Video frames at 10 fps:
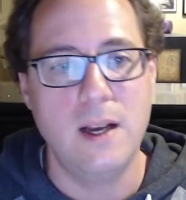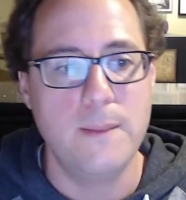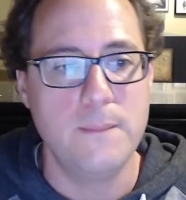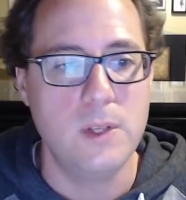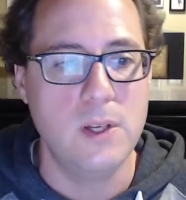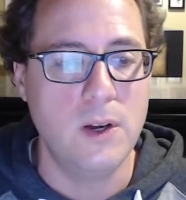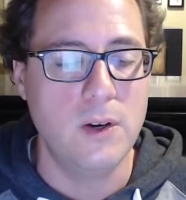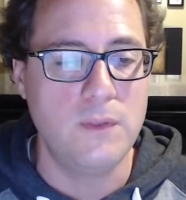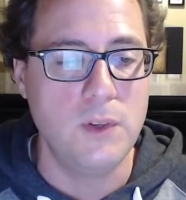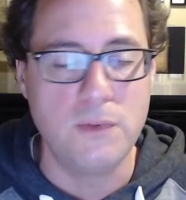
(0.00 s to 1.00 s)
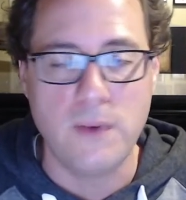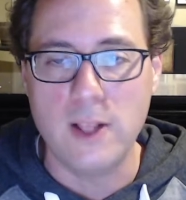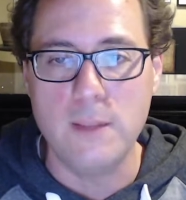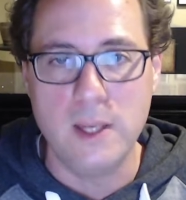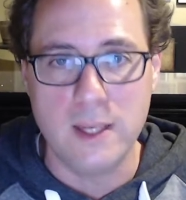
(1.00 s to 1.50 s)
if you follow
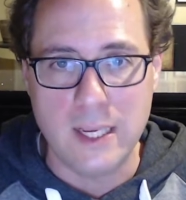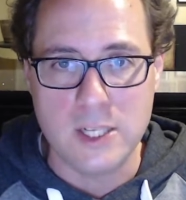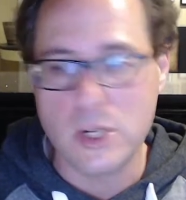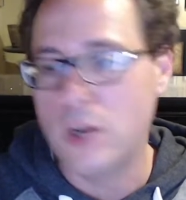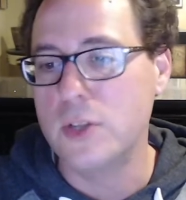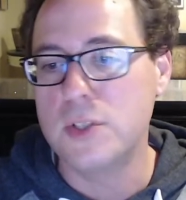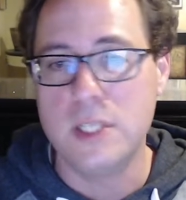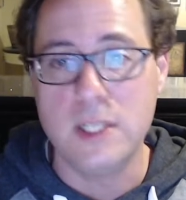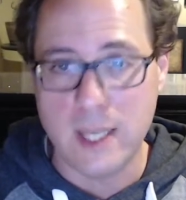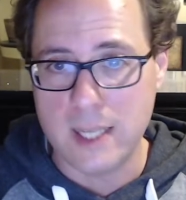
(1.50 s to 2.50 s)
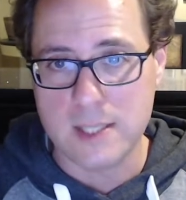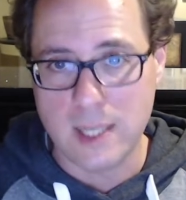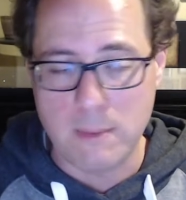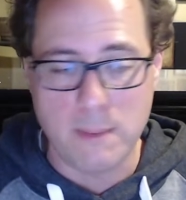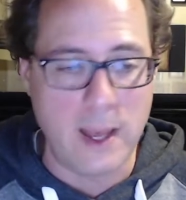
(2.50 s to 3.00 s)
me on Kickstarter, you'll see, yes, I
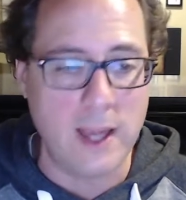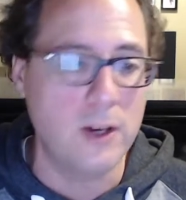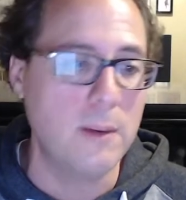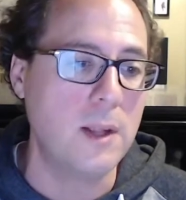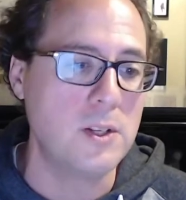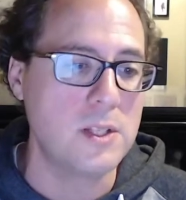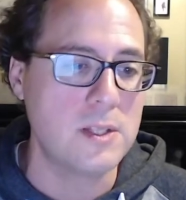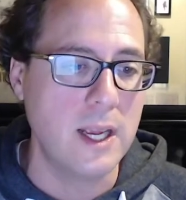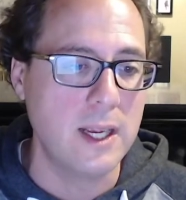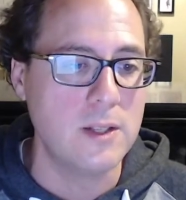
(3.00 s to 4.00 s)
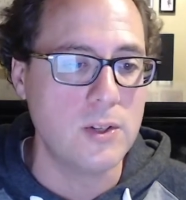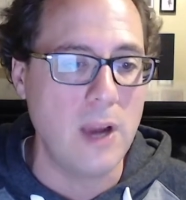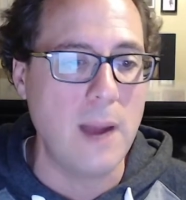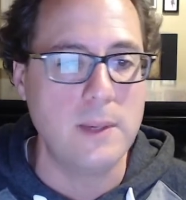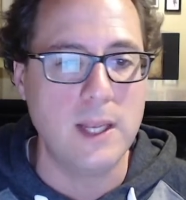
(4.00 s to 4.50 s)
am a backer. I'm not just saying
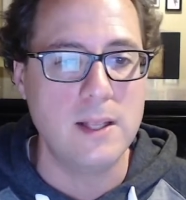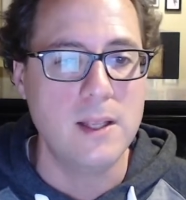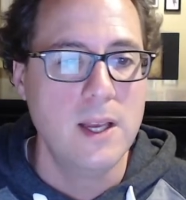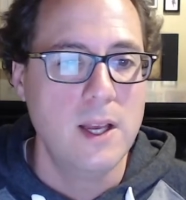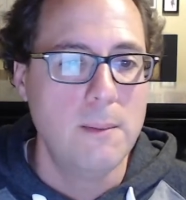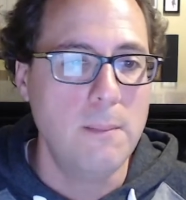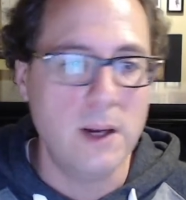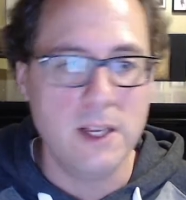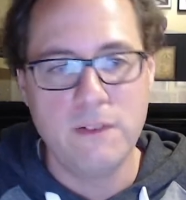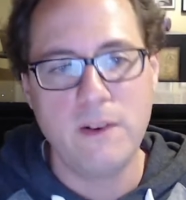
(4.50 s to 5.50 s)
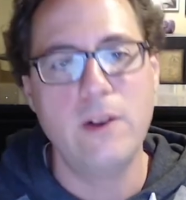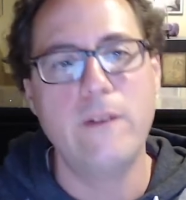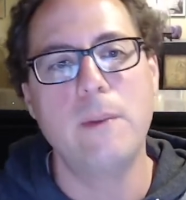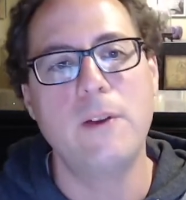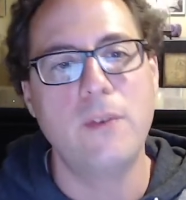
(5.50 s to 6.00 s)
crap to get money funneled over
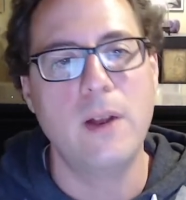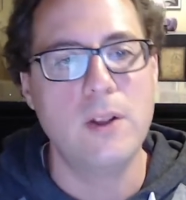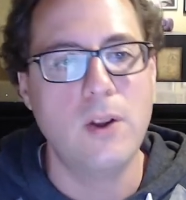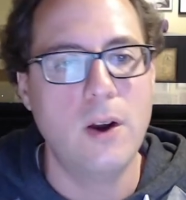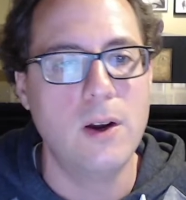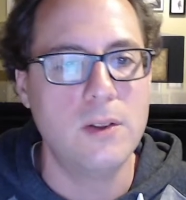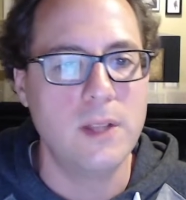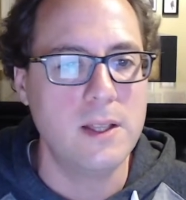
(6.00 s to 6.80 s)
my friend Carl.